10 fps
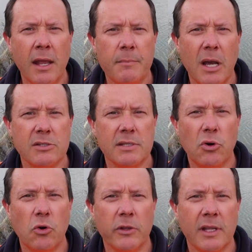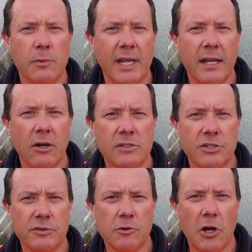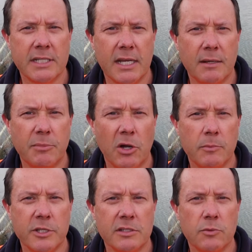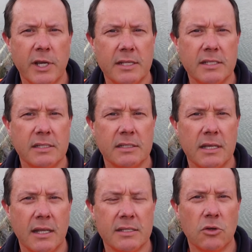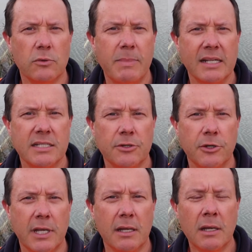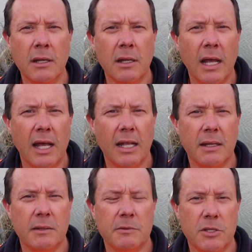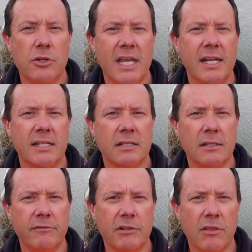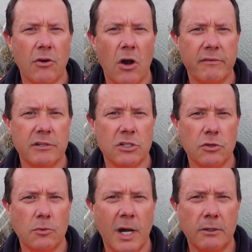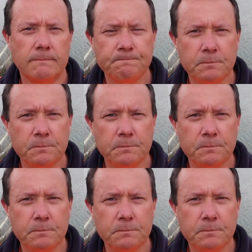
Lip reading: And most importantly, we get oxygen right down the bottom, which is where this good bacteria, you need it to live and thrive and do well.